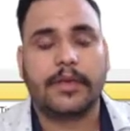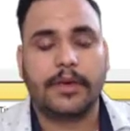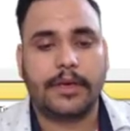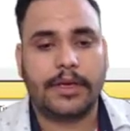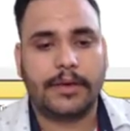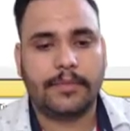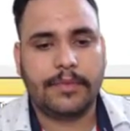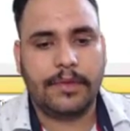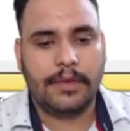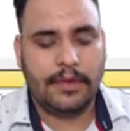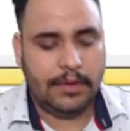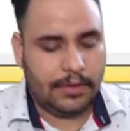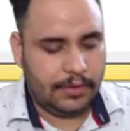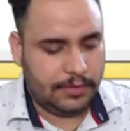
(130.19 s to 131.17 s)
Okay,
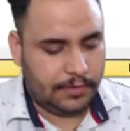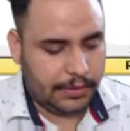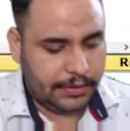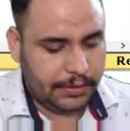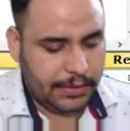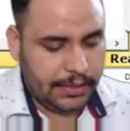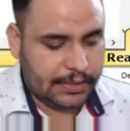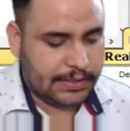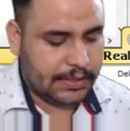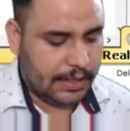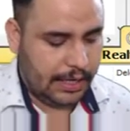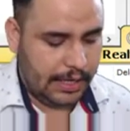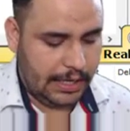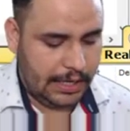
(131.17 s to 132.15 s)
so in this
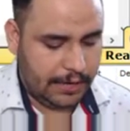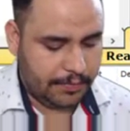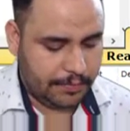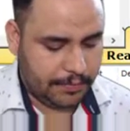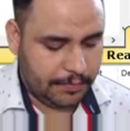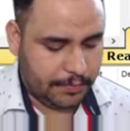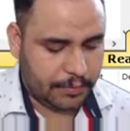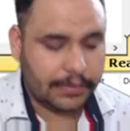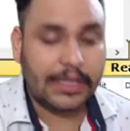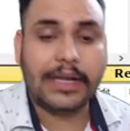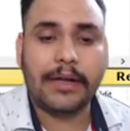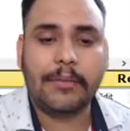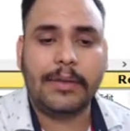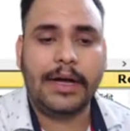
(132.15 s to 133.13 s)
I have to put the
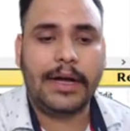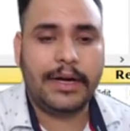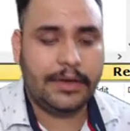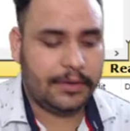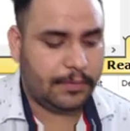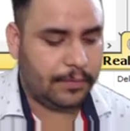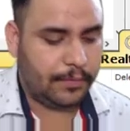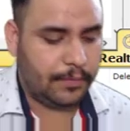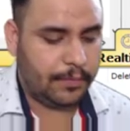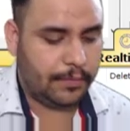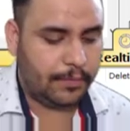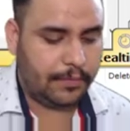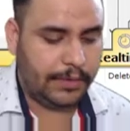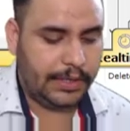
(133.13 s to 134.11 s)
command
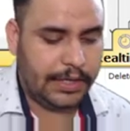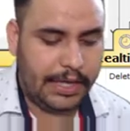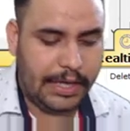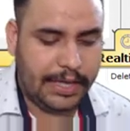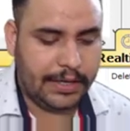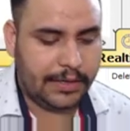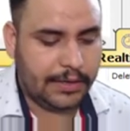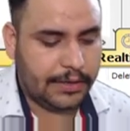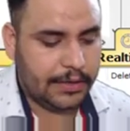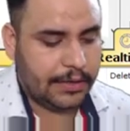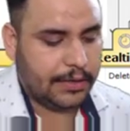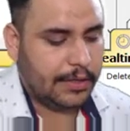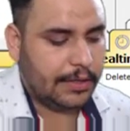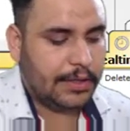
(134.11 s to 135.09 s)
VLAN
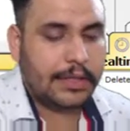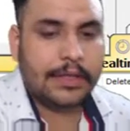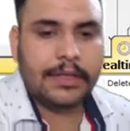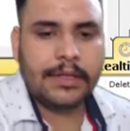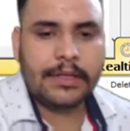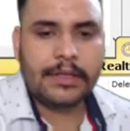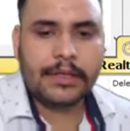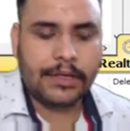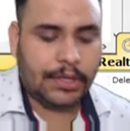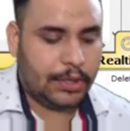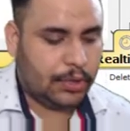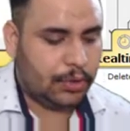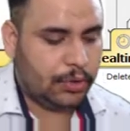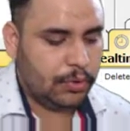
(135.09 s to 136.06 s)

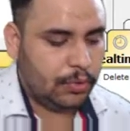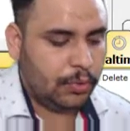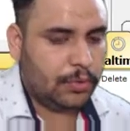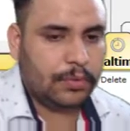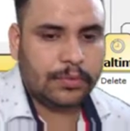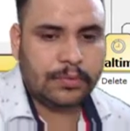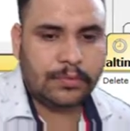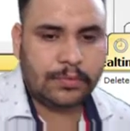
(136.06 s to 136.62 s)
2